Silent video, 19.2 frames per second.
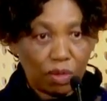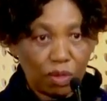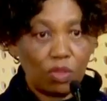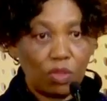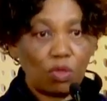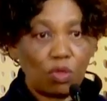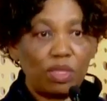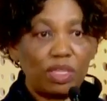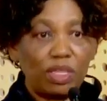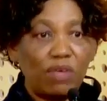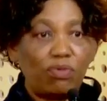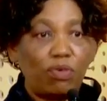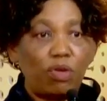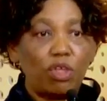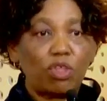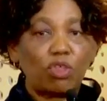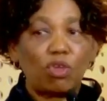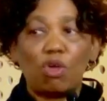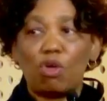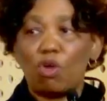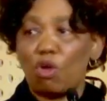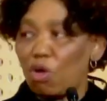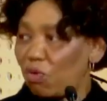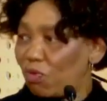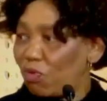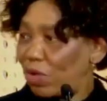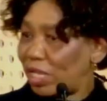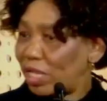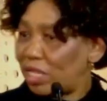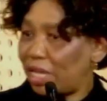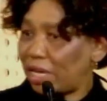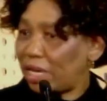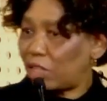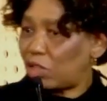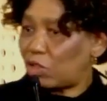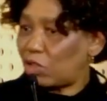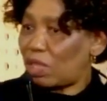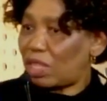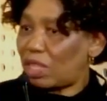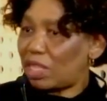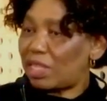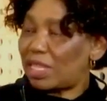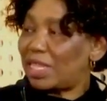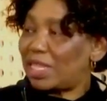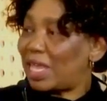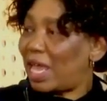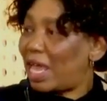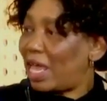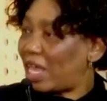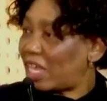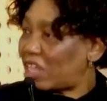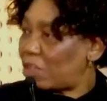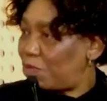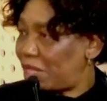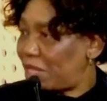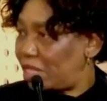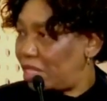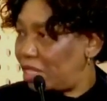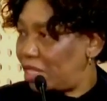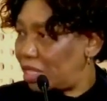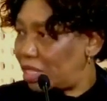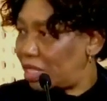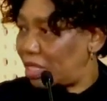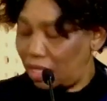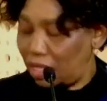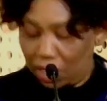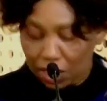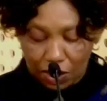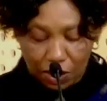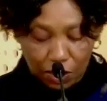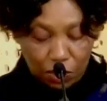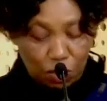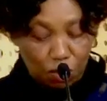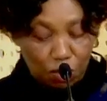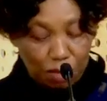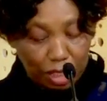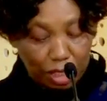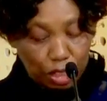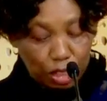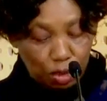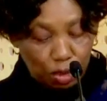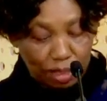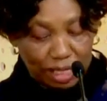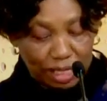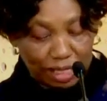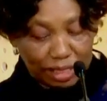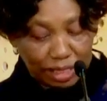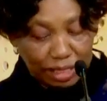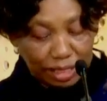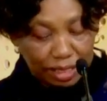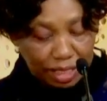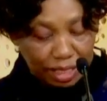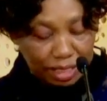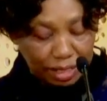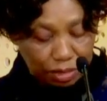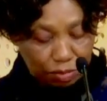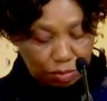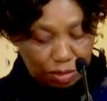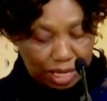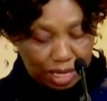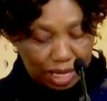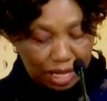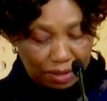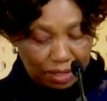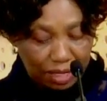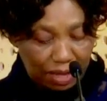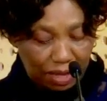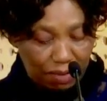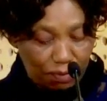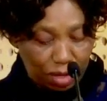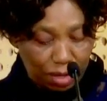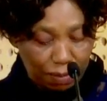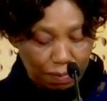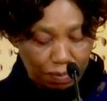So they've also offered their resources and their expertise to make sure that indeed we can have